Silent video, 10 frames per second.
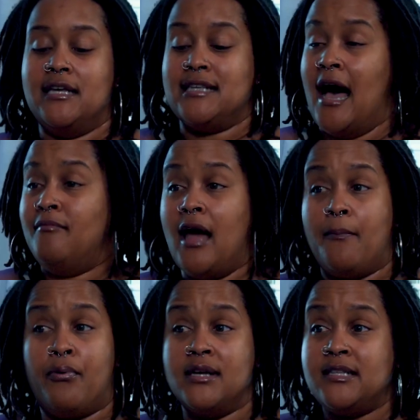is, I'm
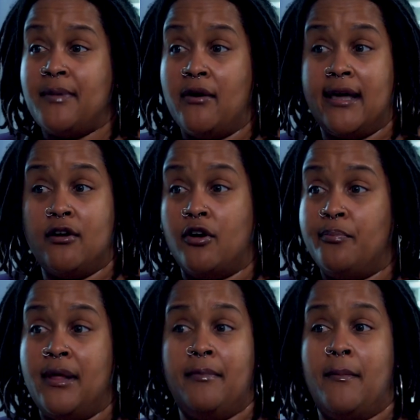not pressed about getting on a
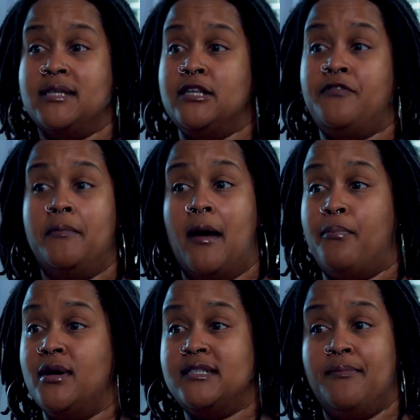plane by myself. I'm not
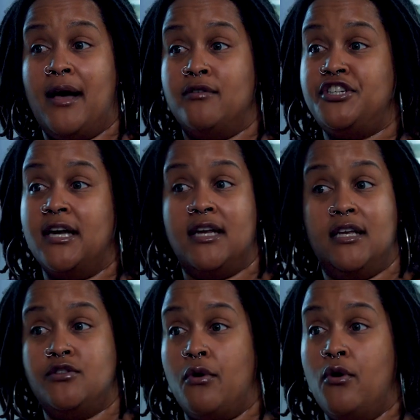pressed about checking
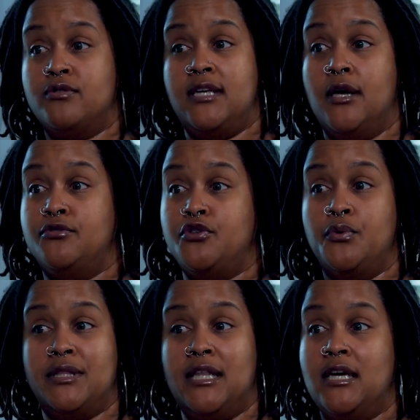into a hotel,
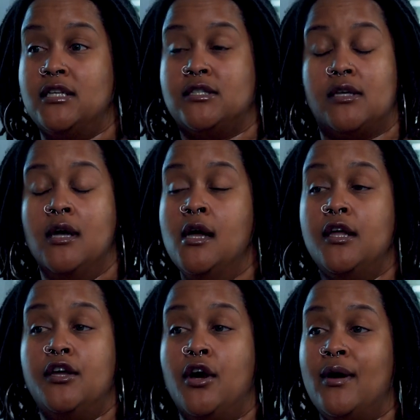doing things,
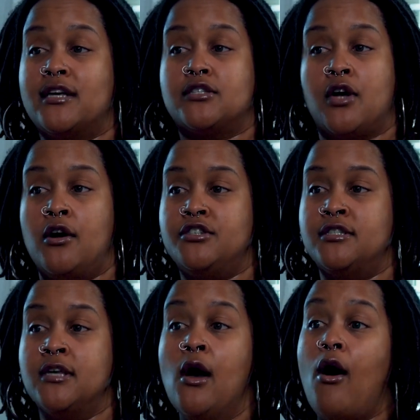you know,
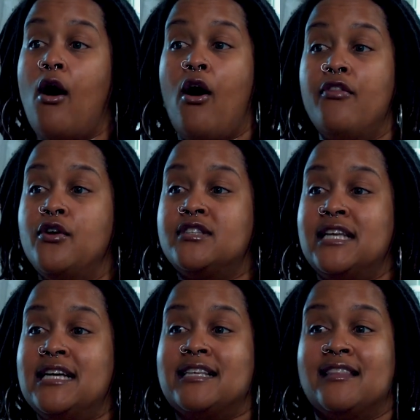excursions, all those
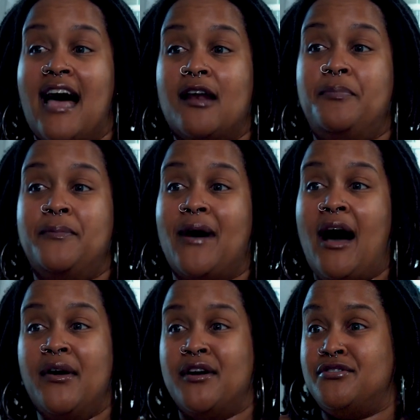things a lot of people
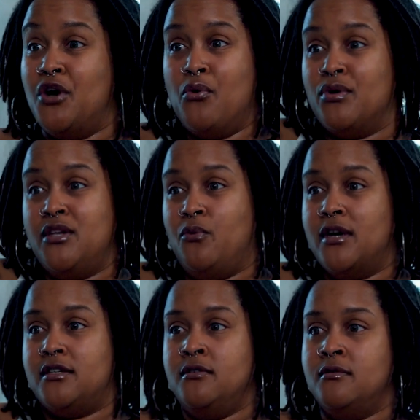out here don't really want
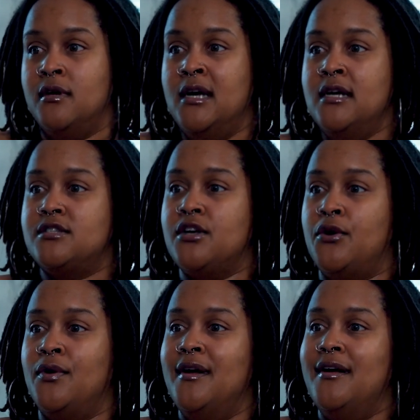to do.
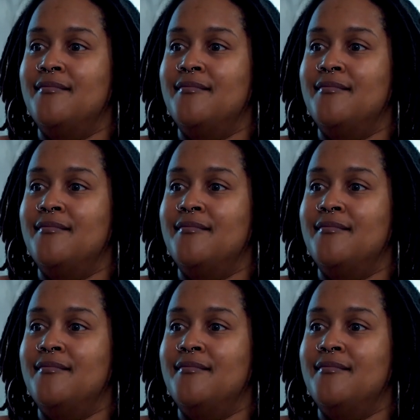So